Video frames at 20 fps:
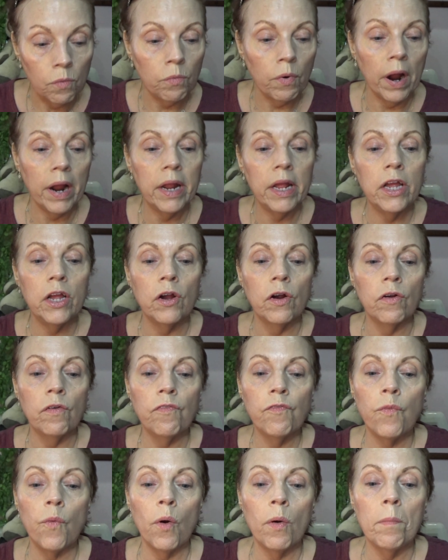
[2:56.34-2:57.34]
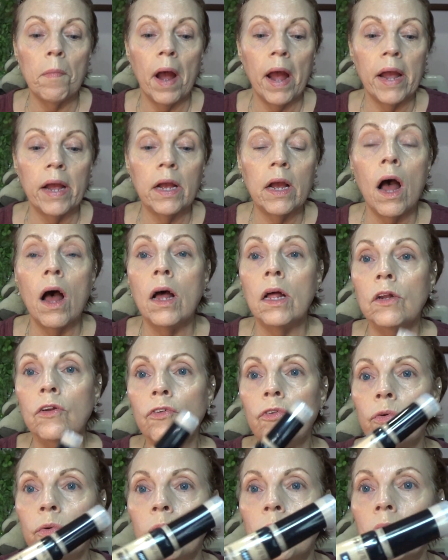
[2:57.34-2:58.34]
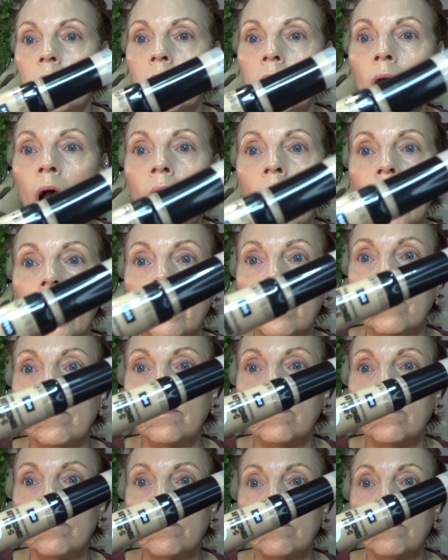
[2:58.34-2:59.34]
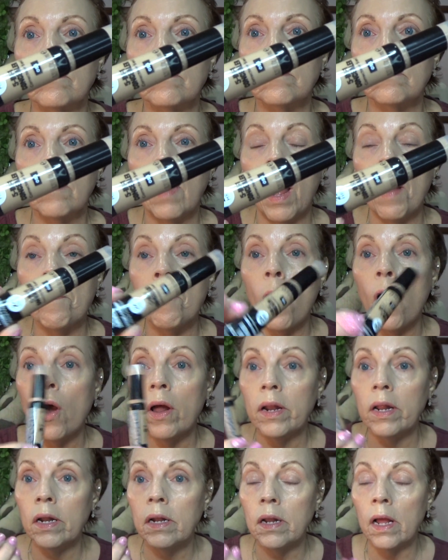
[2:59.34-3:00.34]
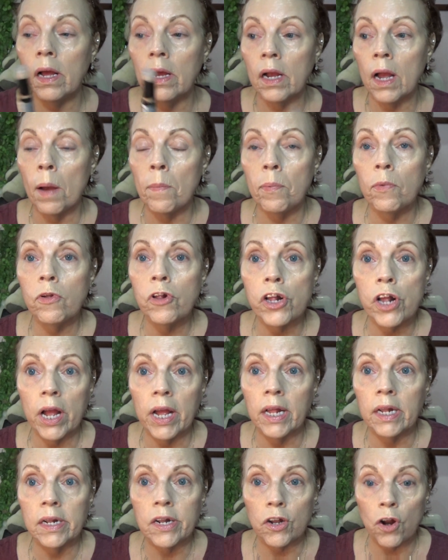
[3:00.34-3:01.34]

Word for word: right here for my contour. Not, I bought it a couple shades